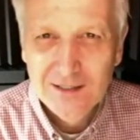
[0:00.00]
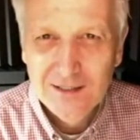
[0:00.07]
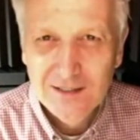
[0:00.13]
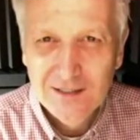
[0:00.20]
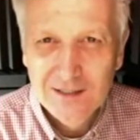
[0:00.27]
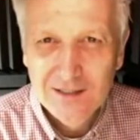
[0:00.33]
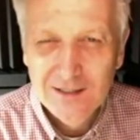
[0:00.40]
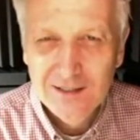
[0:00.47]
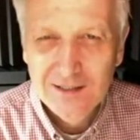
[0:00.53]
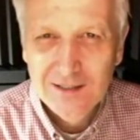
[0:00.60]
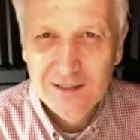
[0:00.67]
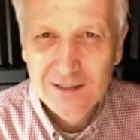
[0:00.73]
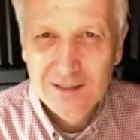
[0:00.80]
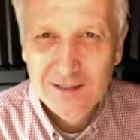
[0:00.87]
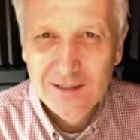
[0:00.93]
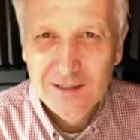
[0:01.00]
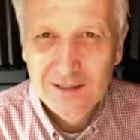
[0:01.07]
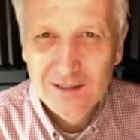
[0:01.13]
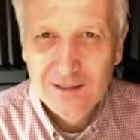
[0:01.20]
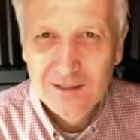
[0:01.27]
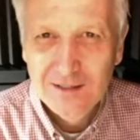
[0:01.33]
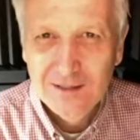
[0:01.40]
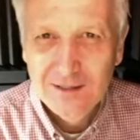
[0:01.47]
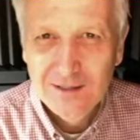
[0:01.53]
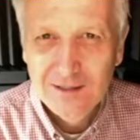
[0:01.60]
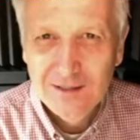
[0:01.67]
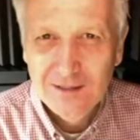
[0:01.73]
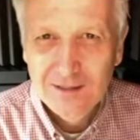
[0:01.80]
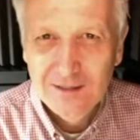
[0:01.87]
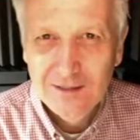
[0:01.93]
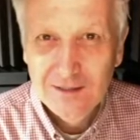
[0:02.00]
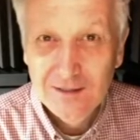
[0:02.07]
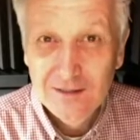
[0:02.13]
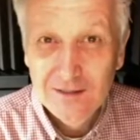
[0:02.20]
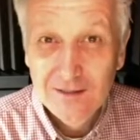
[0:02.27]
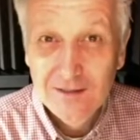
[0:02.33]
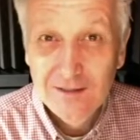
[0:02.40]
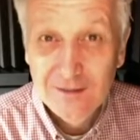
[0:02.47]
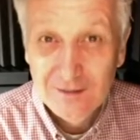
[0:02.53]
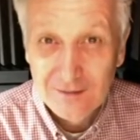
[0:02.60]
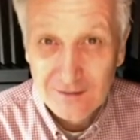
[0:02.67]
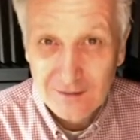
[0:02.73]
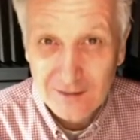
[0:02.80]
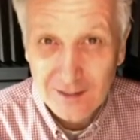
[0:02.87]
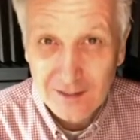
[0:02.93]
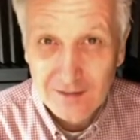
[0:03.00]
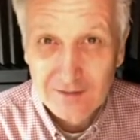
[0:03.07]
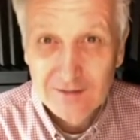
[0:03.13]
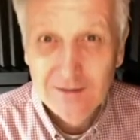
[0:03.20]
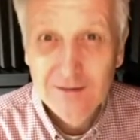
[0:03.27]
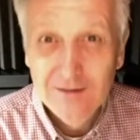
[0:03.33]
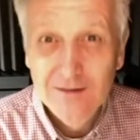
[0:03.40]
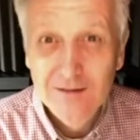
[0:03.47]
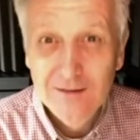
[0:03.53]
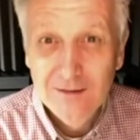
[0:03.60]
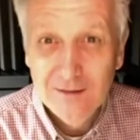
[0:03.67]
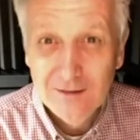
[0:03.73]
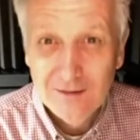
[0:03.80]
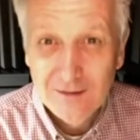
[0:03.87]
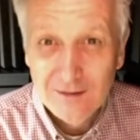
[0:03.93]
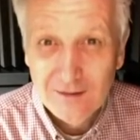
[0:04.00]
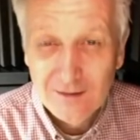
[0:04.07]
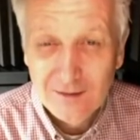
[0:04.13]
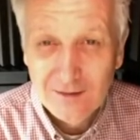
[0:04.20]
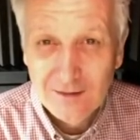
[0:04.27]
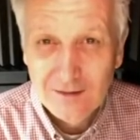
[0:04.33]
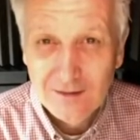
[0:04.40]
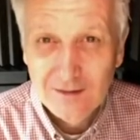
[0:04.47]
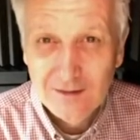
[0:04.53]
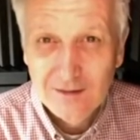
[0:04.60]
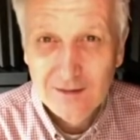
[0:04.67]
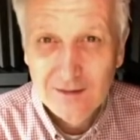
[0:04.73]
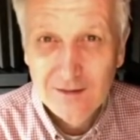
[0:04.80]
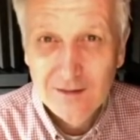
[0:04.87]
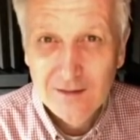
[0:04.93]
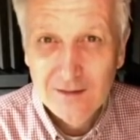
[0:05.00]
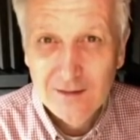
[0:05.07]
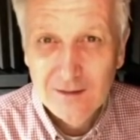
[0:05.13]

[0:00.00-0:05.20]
This person isn't speaking.